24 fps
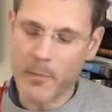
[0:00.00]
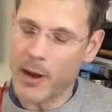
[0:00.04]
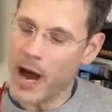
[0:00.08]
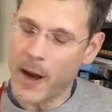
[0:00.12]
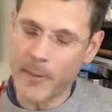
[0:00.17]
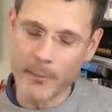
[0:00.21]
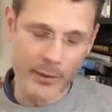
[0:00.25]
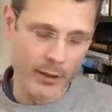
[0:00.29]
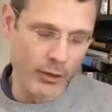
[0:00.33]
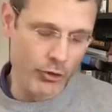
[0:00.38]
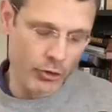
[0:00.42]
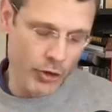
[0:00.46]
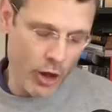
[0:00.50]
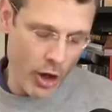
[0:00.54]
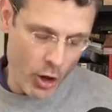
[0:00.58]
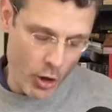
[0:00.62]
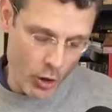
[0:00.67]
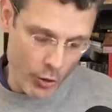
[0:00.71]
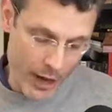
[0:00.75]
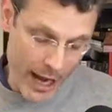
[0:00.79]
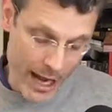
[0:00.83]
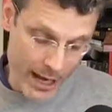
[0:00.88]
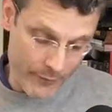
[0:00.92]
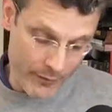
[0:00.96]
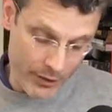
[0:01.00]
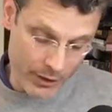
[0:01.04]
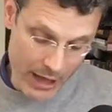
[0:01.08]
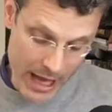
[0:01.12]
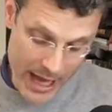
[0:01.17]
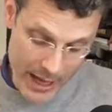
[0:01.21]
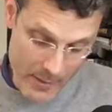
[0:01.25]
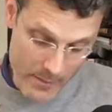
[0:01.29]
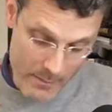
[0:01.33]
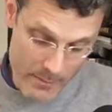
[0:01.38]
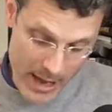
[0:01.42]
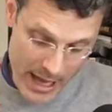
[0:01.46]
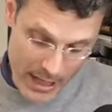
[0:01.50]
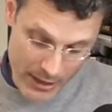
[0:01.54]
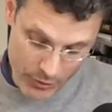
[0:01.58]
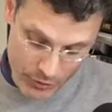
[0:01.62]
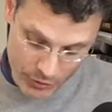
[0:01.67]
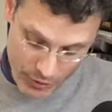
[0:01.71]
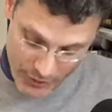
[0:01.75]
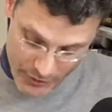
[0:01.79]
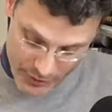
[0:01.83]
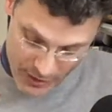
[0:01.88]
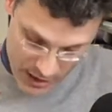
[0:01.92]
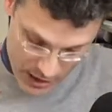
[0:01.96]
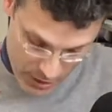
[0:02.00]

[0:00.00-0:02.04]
popping tone out of a lot of bends on the